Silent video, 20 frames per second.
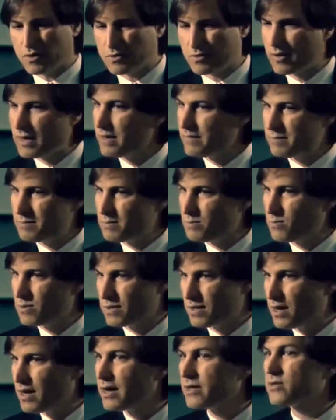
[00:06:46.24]
We also happen to be
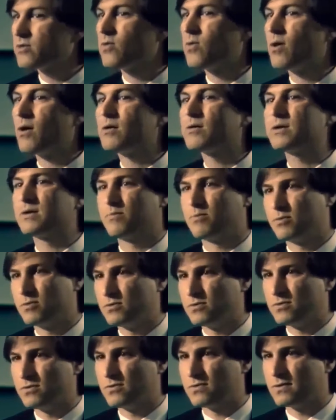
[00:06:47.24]
one of the highest quality
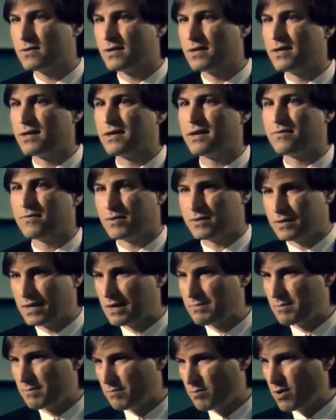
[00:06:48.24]
producers of our
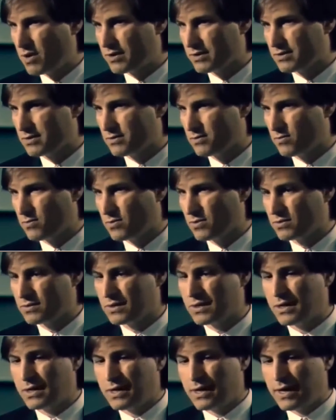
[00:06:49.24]
type of product in the
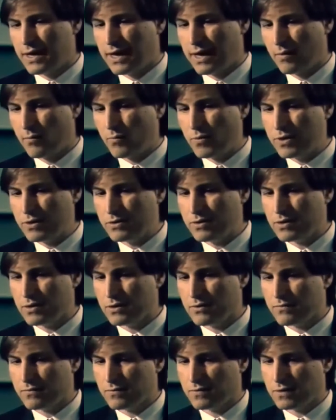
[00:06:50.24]
world. And we
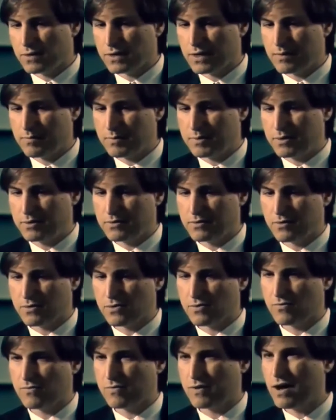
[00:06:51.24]
think for a company to
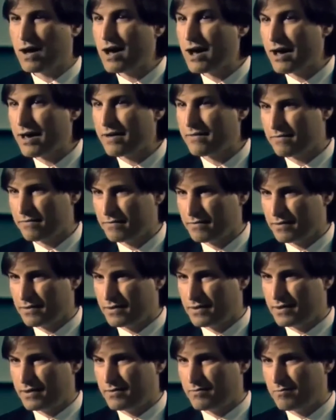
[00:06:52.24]
survive,
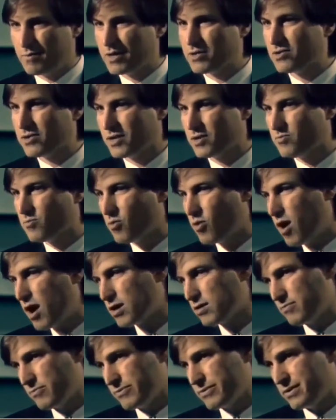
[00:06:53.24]
much less
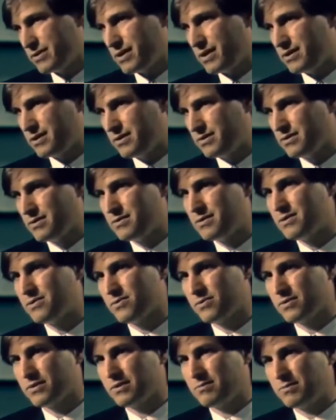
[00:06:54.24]
prosper in the 90s, that
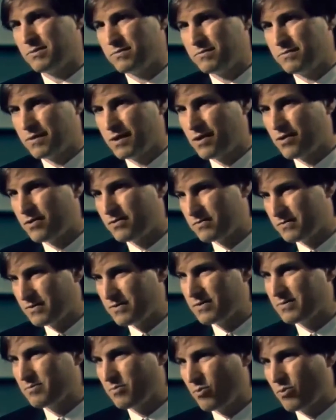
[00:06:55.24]
these are going to be very,
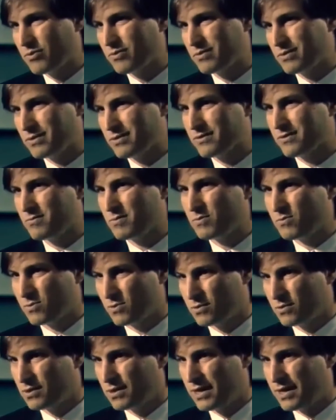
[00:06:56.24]
very important things to be
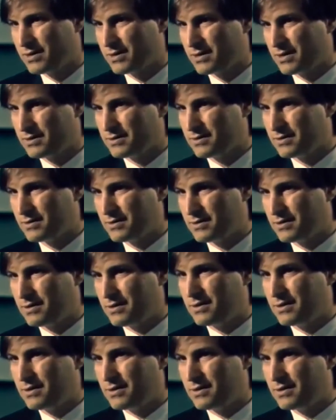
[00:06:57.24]
world class at.